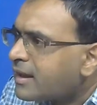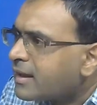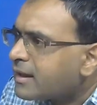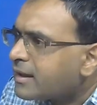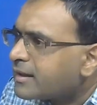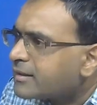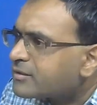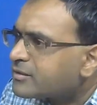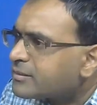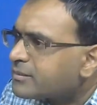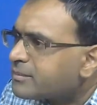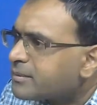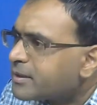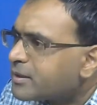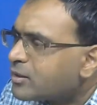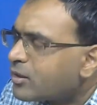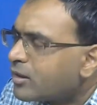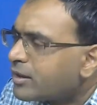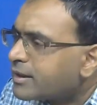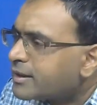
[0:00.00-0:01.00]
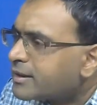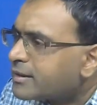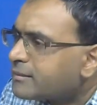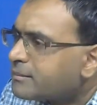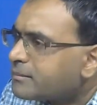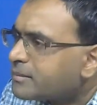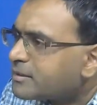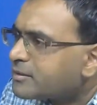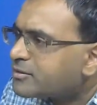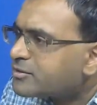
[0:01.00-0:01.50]
except periodic
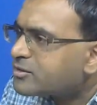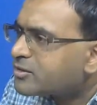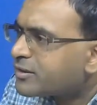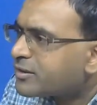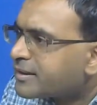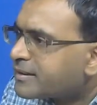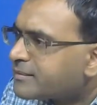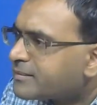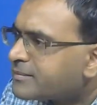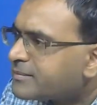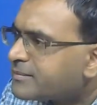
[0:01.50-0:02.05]
impulse train.